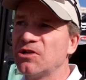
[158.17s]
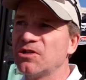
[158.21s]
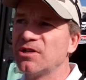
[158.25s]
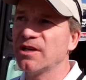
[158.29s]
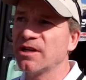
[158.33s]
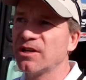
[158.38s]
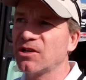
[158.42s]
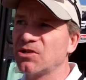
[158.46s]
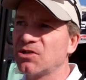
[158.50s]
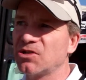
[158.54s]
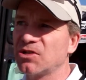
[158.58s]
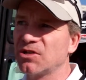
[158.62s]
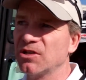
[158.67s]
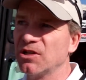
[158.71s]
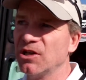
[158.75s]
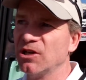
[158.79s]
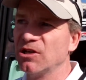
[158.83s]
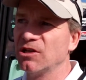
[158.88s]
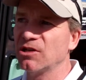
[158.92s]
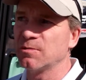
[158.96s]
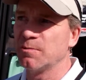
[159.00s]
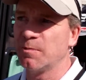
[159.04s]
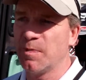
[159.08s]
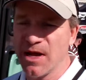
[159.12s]
E26
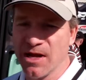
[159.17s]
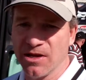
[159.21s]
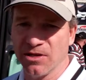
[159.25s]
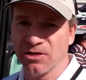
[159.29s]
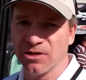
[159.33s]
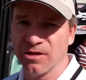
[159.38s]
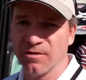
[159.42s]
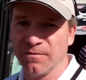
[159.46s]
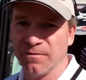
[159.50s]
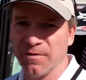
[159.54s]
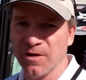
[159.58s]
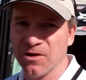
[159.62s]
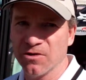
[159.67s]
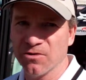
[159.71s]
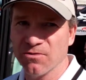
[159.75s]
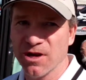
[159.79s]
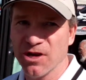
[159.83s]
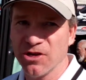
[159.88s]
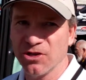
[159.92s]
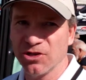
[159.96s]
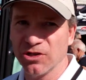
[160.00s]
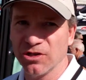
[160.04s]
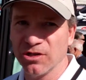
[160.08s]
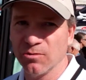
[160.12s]
in its base
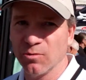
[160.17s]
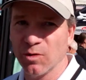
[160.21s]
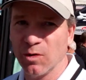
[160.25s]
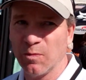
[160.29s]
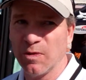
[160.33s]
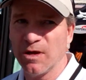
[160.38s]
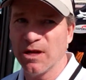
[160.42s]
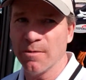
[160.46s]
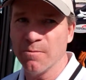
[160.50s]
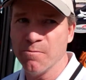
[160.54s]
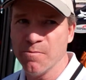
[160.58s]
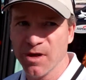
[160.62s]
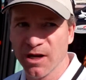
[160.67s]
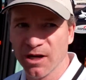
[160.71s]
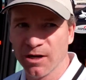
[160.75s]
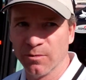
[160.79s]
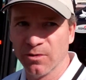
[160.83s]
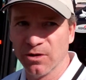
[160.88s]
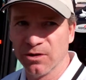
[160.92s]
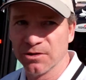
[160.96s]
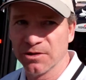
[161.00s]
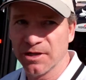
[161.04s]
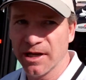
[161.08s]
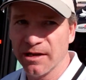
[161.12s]
configuration would be a
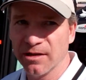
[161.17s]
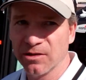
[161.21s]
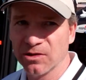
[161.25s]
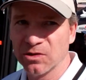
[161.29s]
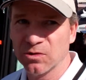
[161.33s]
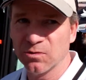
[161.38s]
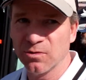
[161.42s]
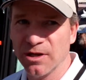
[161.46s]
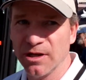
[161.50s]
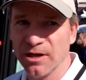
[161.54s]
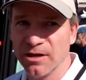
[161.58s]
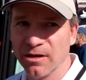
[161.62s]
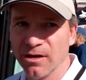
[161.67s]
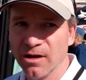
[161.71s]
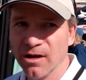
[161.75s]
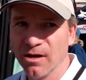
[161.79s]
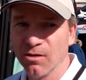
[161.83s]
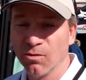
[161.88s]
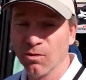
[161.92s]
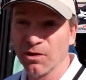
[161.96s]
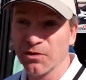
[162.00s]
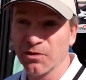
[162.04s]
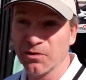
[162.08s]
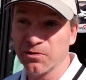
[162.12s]
minimal tail swing
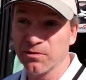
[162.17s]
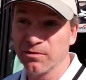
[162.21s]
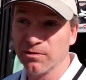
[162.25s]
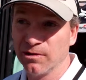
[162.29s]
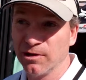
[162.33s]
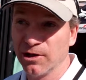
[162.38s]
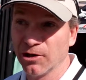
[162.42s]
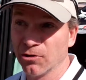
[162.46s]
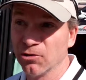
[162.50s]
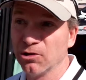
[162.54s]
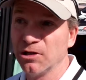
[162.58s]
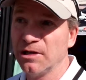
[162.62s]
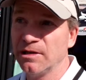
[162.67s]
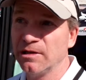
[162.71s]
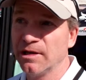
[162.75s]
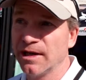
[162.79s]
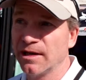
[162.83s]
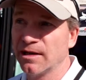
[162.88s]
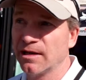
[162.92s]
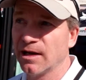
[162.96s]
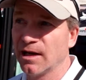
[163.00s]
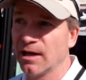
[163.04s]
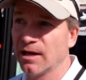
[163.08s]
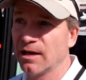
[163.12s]
with literally
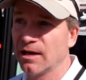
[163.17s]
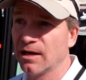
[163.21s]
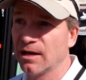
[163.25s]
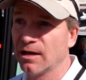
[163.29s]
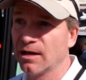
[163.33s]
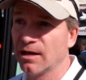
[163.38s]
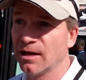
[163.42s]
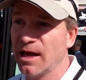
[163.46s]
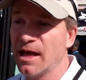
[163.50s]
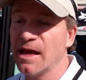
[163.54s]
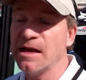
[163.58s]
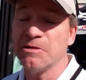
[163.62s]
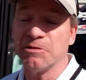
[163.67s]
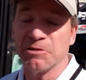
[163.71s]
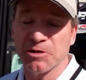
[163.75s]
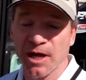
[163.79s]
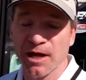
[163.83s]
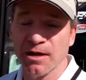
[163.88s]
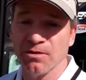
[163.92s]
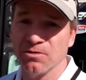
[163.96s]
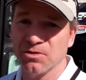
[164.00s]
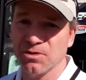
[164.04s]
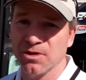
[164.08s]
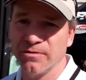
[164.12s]

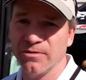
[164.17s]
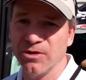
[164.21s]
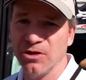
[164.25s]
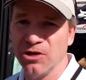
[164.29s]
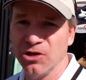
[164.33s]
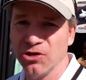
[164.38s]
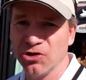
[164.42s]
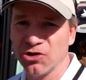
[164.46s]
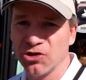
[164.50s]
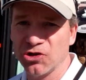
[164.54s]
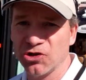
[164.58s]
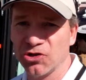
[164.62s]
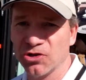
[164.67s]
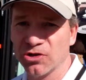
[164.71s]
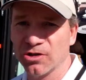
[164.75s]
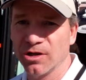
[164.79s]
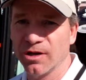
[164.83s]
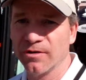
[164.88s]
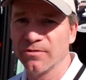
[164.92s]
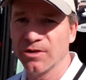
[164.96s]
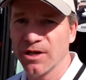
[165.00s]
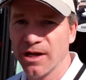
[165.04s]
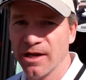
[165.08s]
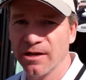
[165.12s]
8/10 of an inch
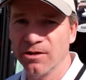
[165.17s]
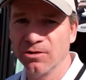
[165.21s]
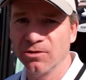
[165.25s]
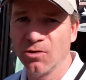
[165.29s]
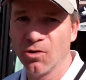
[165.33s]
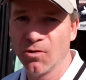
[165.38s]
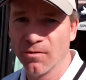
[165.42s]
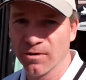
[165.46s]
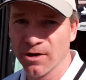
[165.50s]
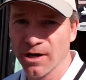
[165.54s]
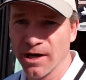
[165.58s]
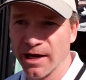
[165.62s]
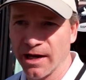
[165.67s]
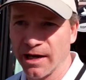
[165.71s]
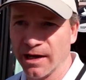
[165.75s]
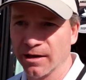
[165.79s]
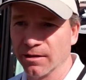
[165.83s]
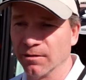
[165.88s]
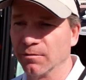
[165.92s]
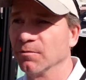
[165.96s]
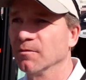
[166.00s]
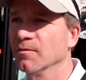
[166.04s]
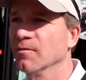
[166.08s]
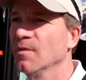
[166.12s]
of tail overhang.
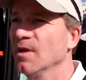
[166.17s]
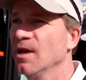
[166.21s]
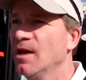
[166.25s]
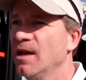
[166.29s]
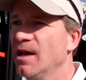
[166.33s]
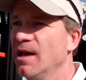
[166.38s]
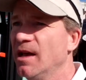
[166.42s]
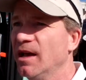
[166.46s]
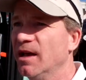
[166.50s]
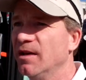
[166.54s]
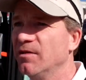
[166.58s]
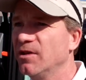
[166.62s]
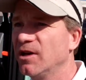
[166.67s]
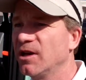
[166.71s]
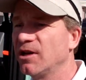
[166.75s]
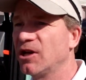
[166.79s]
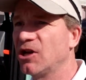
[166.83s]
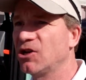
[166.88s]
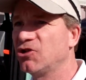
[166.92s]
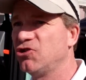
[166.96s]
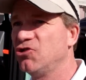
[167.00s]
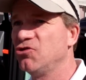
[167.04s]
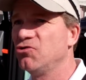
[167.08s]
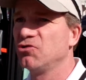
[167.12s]
And then
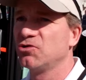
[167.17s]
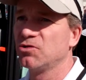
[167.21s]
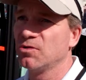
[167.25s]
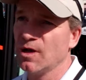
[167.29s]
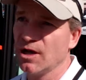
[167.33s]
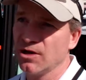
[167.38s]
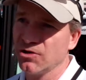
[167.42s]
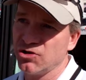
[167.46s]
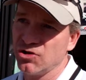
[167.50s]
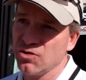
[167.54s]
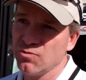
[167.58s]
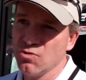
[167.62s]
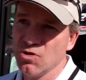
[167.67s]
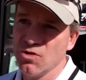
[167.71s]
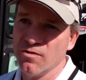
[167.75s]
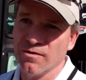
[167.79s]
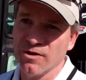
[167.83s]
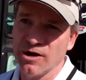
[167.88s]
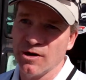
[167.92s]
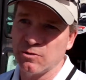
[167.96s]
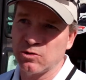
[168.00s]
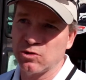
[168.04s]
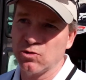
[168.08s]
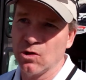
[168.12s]
as you move
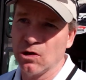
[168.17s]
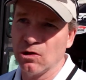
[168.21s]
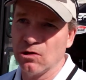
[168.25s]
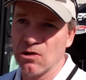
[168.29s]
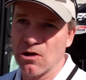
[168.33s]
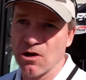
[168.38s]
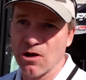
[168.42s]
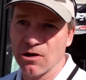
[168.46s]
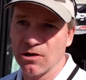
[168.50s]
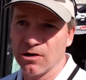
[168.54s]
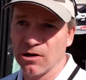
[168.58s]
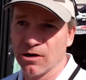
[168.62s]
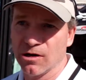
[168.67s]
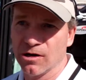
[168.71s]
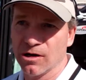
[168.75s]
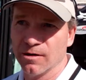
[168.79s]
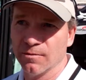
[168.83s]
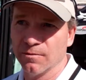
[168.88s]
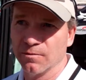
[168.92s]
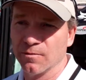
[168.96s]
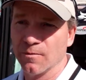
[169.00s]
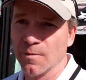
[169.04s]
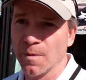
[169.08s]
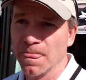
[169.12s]
it up to a long
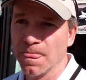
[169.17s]
arm,